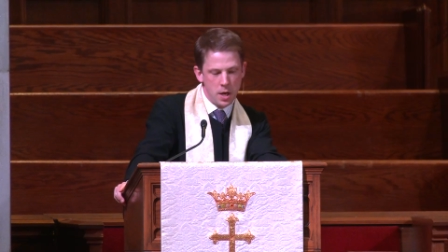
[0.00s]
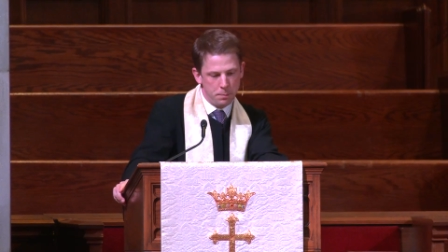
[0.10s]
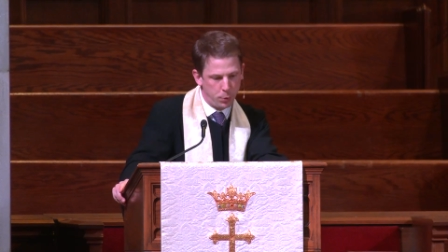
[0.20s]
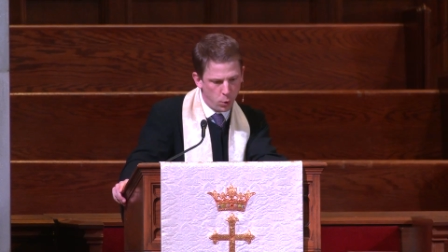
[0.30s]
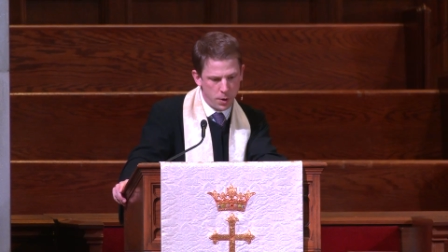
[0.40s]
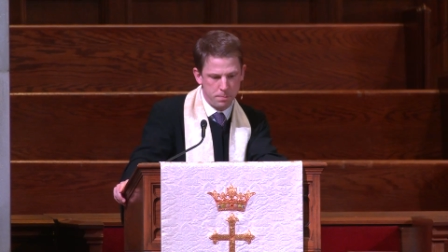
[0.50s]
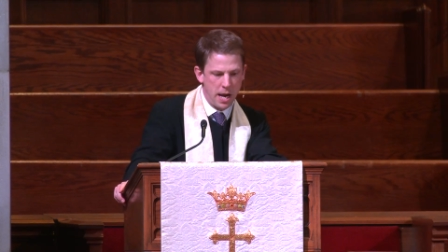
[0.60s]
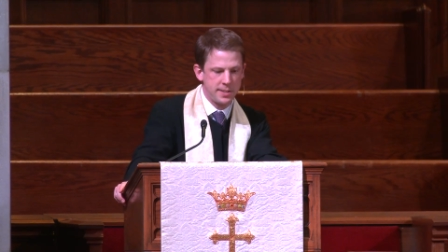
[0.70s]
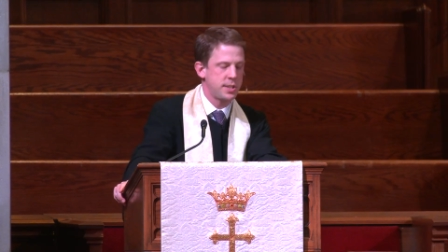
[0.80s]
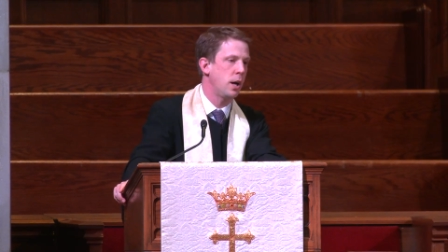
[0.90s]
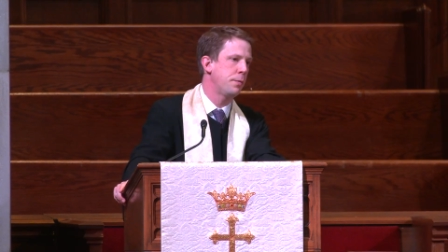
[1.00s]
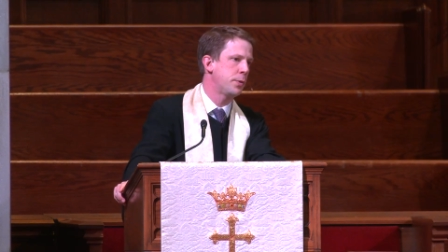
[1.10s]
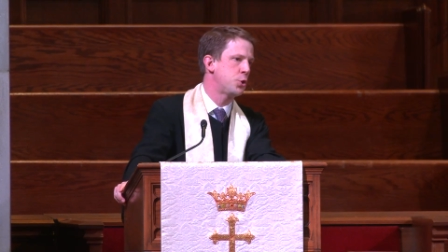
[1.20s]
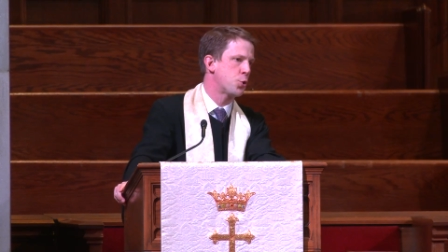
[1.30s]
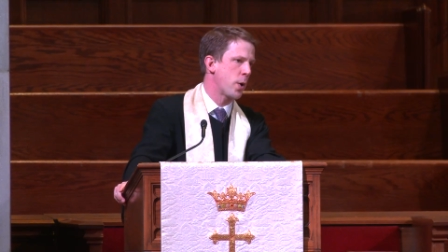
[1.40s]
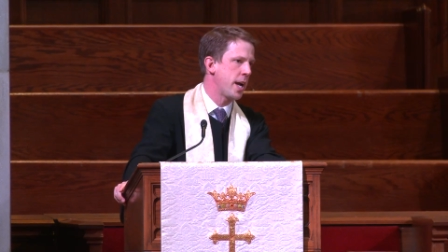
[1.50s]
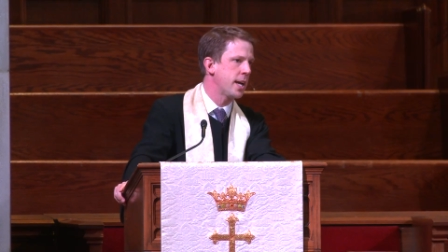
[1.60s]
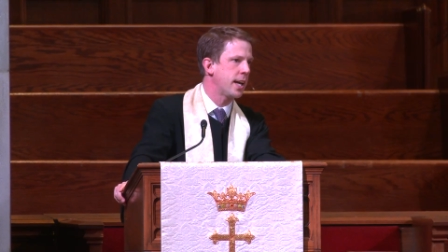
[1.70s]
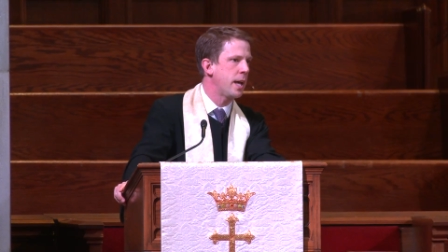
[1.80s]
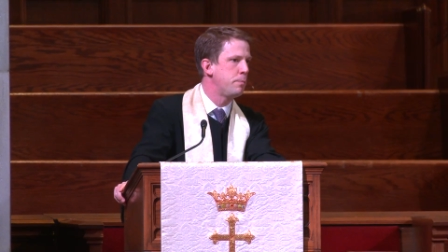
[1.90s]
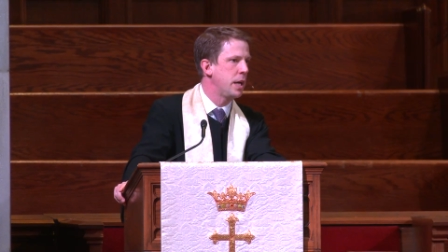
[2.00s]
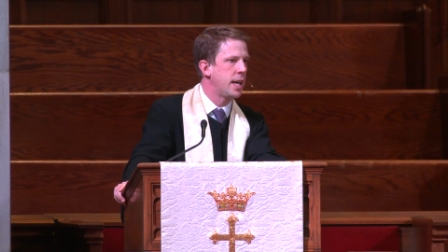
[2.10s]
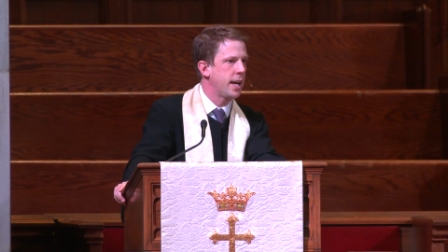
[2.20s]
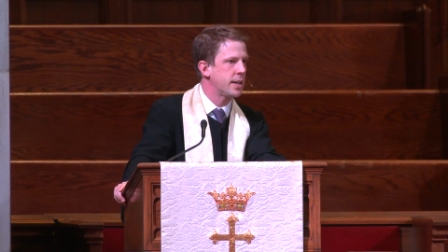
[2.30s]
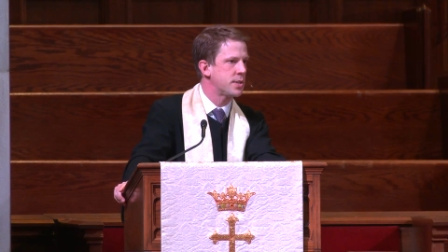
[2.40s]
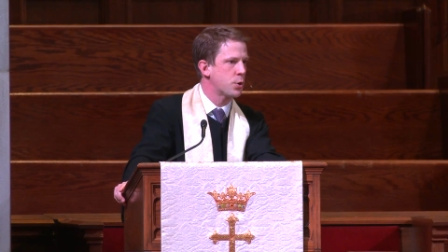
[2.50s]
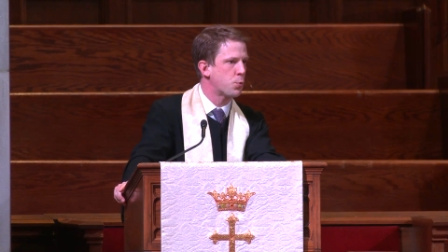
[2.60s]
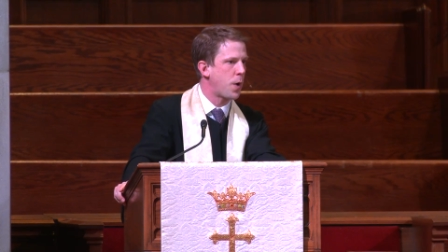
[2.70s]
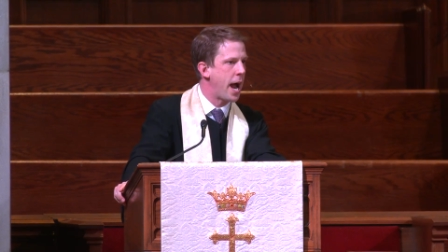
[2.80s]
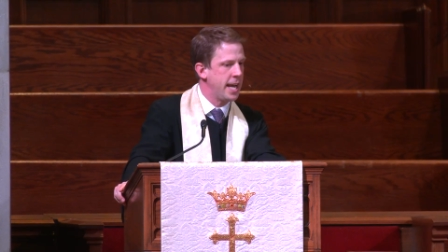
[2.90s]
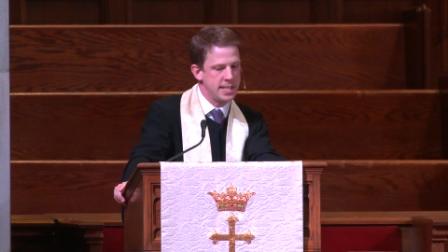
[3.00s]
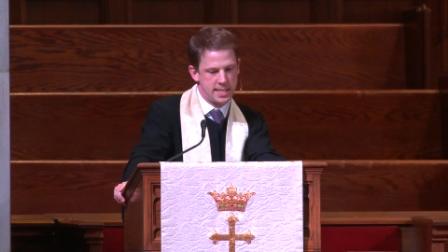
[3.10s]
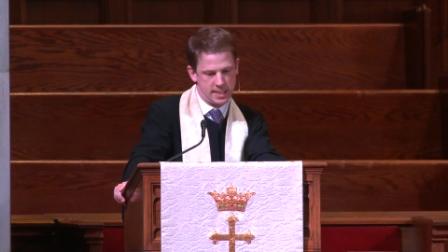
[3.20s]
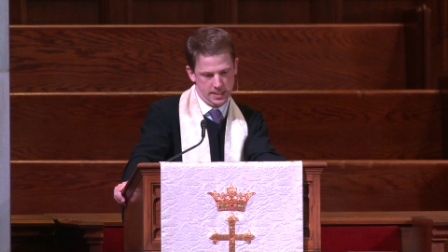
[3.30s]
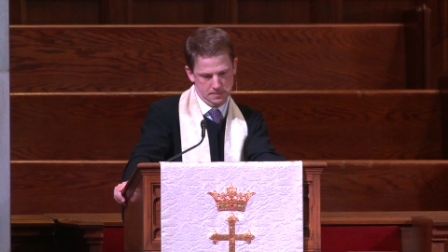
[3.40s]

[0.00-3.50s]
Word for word: poured myself a drink, and began to write.